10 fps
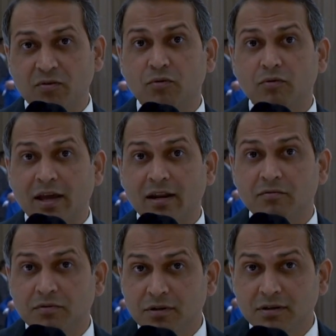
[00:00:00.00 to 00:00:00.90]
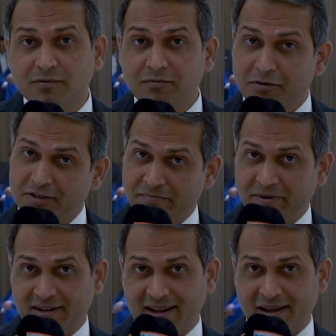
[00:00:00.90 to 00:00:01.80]
who can work for the
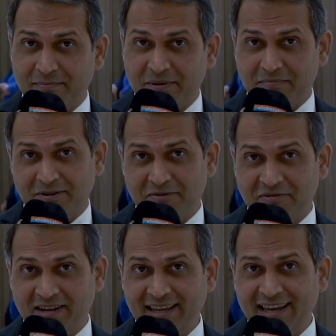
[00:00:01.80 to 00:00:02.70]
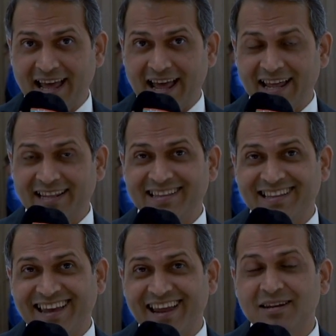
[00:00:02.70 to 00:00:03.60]
BNI people only and
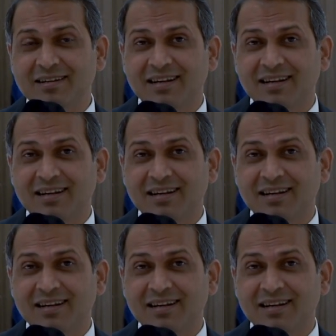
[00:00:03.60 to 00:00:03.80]
can